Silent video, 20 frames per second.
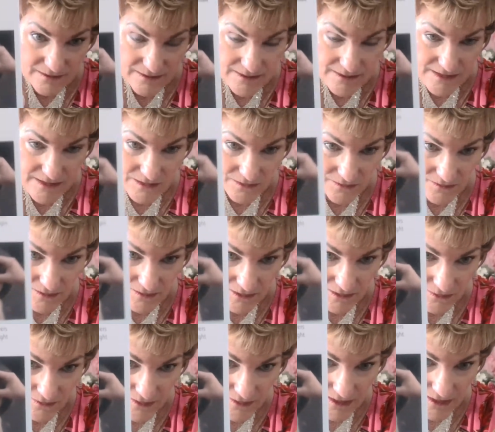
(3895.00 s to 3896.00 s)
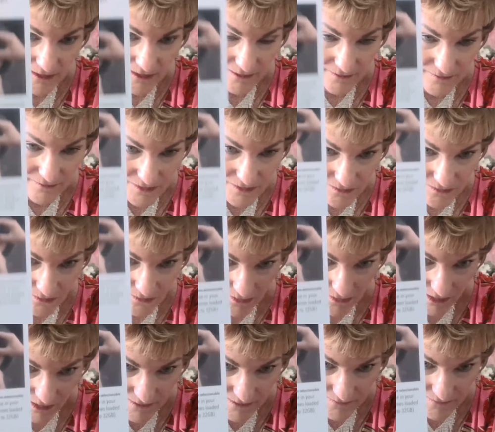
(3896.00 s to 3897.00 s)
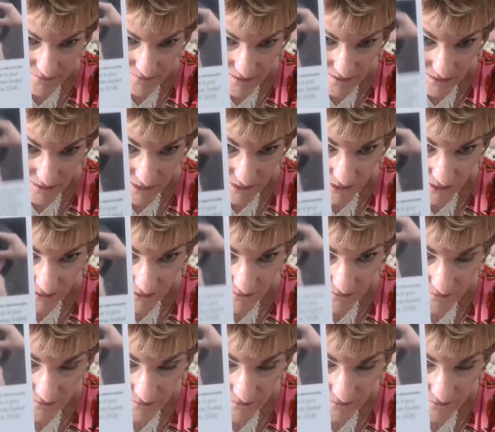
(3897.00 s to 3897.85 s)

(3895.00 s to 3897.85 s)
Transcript: So, there we have it right there.